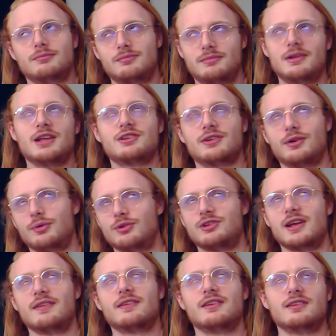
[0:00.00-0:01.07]
That's a good
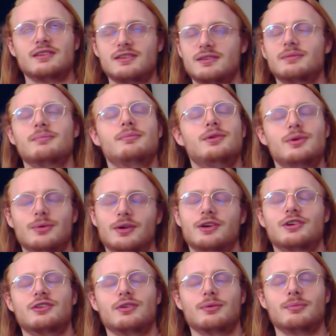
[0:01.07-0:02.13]
sentence. You
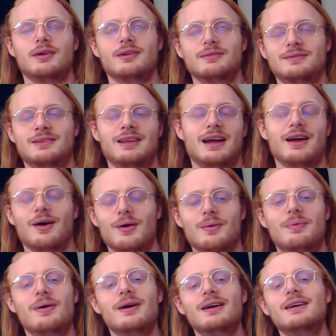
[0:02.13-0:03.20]
understood me, I hope.
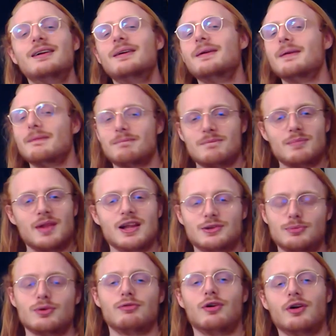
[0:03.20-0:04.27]
Let's
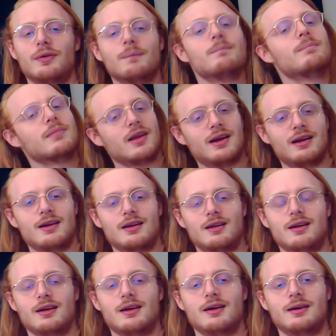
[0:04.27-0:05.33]
move on
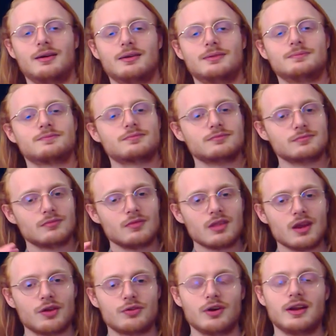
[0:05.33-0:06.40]
to
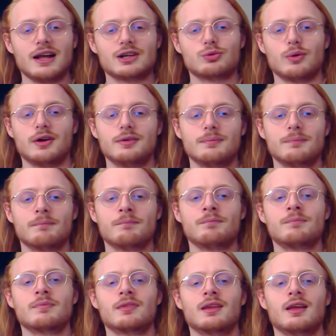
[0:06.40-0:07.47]
the next one.
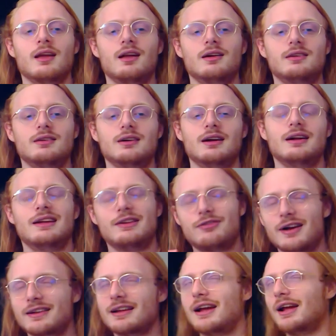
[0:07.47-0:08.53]
In
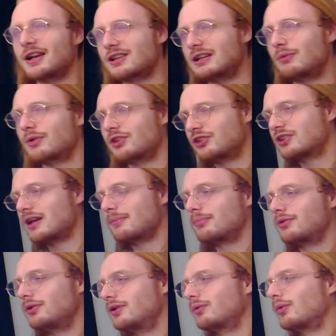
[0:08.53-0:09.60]
fact, I actually want to skip
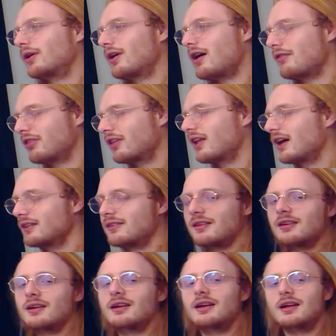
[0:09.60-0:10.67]
to the one after that.
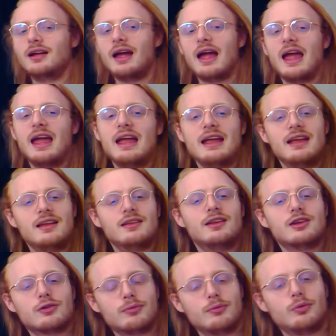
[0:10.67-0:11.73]

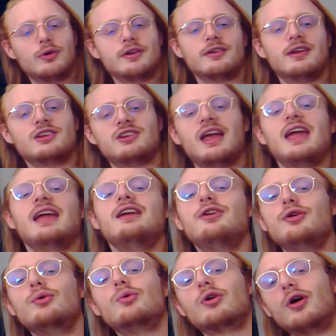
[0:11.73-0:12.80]
This written as
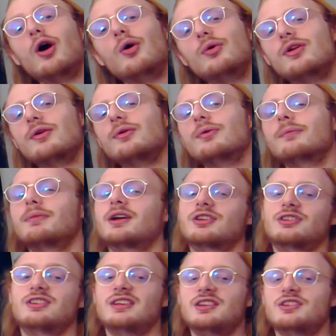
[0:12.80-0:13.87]
AU or OU, because
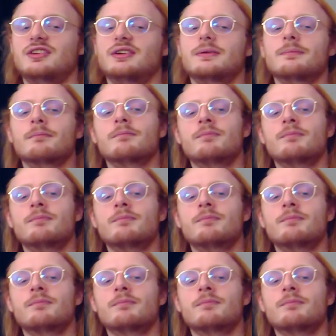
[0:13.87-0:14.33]
it's easier.